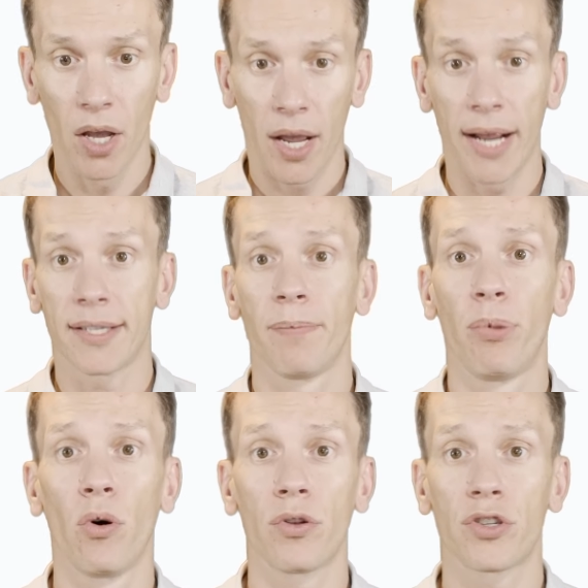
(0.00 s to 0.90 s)
it's
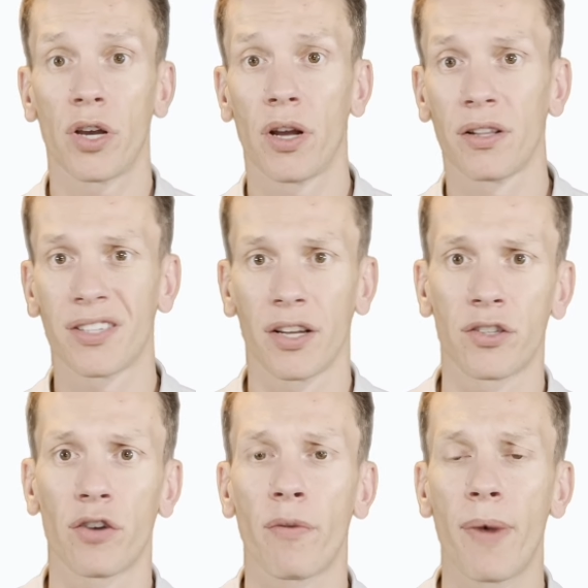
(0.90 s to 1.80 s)
important
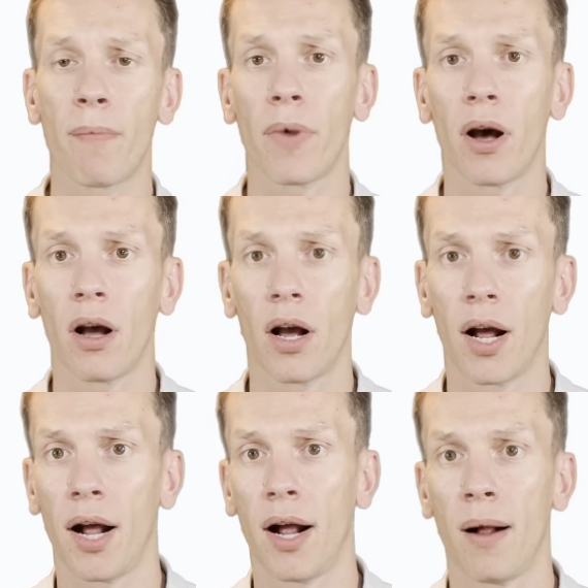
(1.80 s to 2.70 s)
to remember
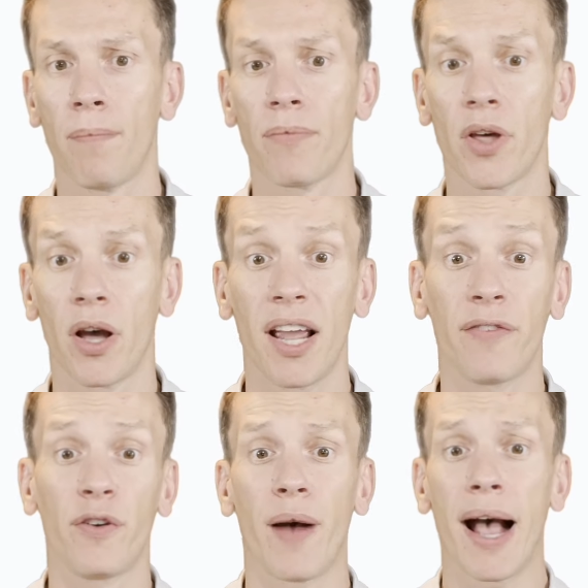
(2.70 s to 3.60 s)
that if
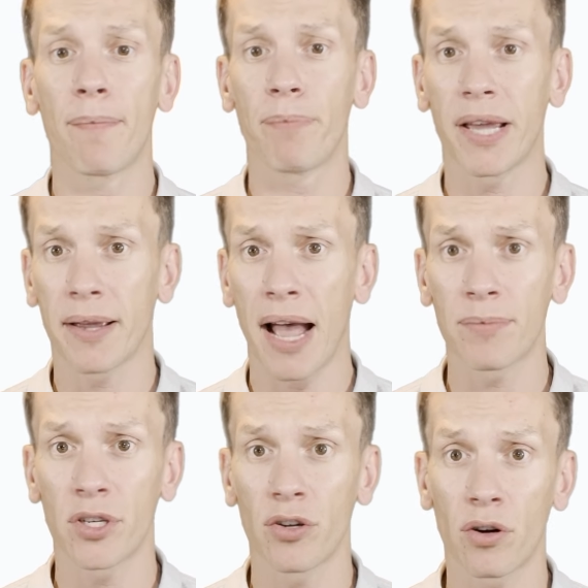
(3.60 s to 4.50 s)
you've had big
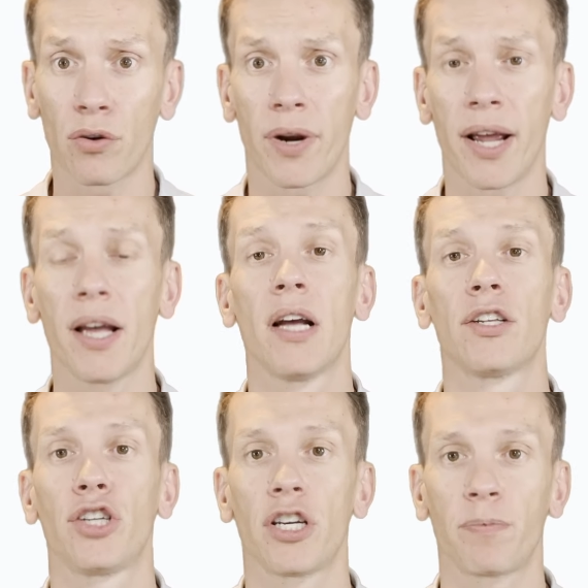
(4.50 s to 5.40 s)
gaps in your career,
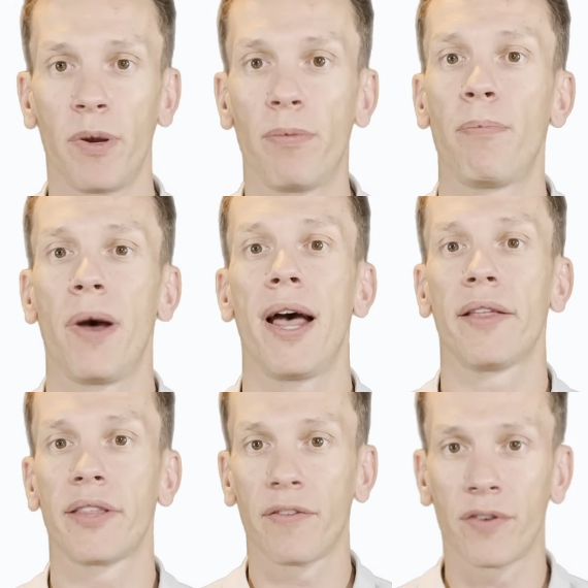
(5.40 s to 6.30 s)
just be prepared
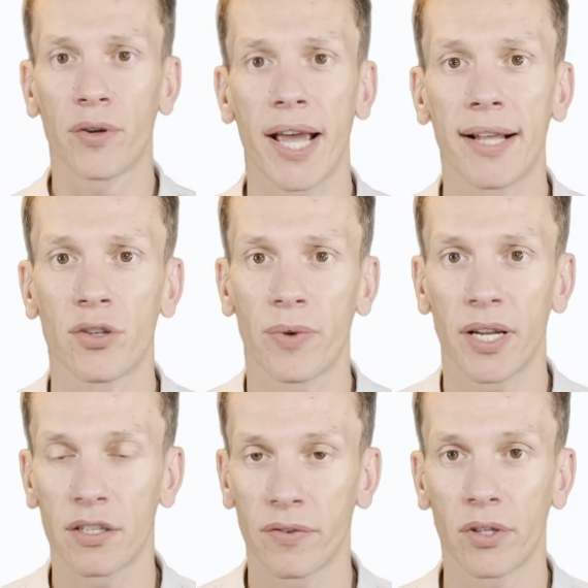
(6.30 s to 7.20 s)
that if you get to an
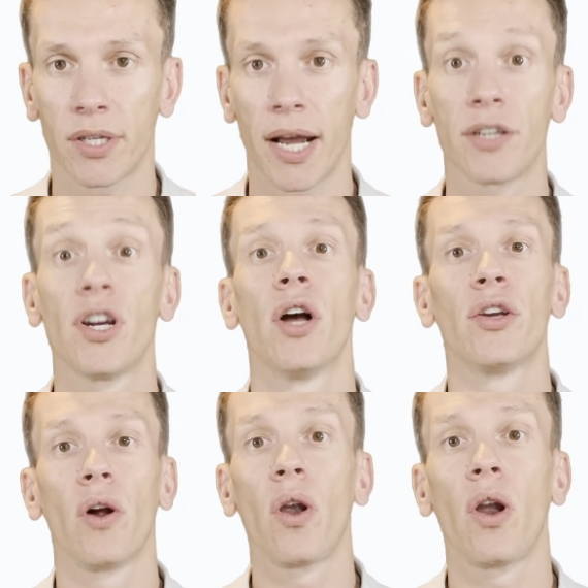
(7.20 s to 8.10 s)
interview stage,
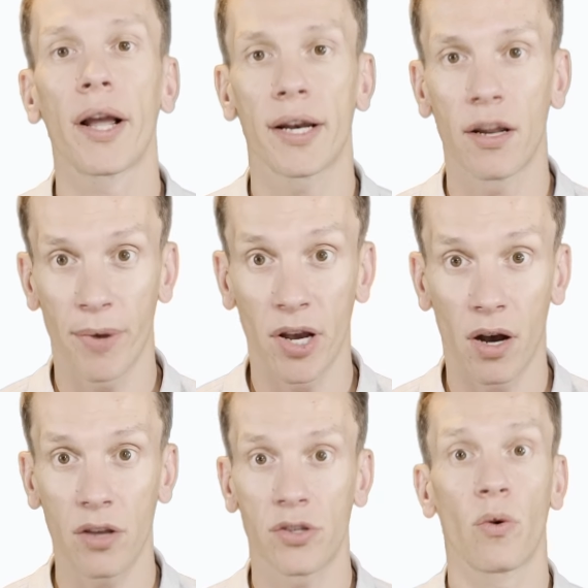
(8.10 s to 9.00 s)
you'll likely be
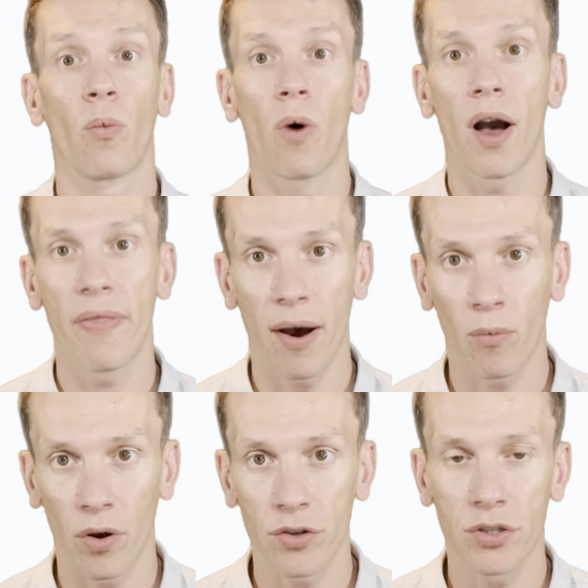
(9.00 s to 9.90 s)
asked why that
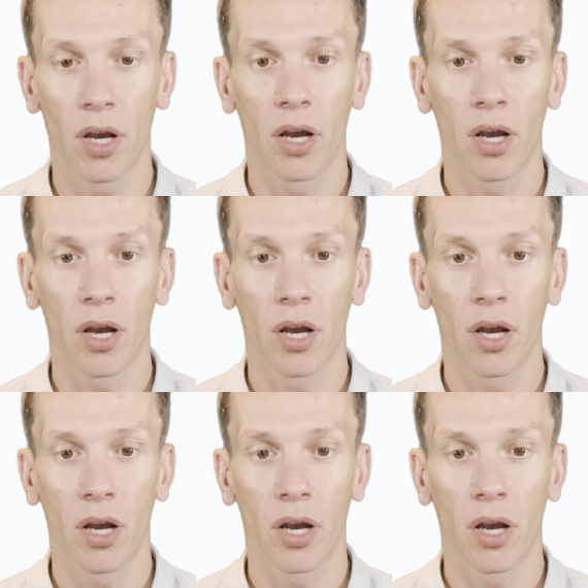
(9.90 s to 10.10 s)
was.